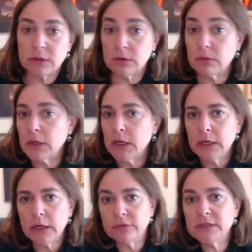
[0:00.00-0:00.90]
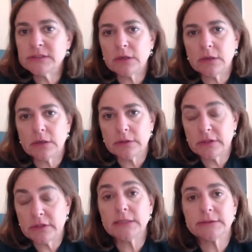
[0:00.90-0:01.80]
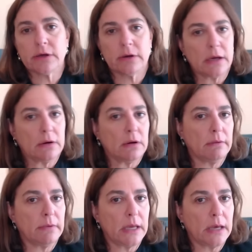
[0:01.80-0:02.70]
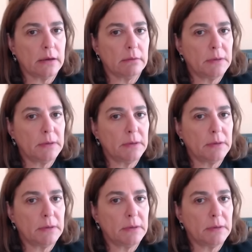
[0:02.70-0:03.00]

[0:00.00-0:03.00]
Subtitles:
So, you know, these are things that are now coming out.